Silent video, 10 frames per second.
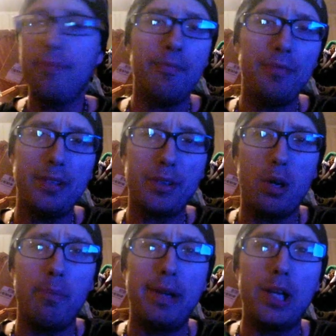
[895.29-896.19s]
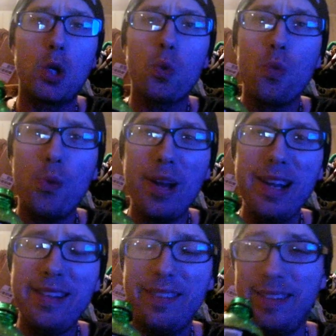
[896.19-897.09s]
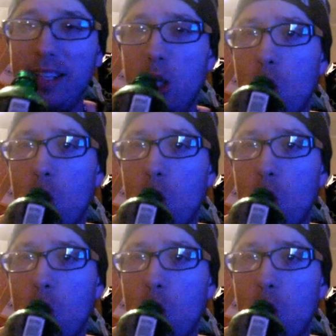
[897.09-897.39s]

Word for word: That's gonna be crazy.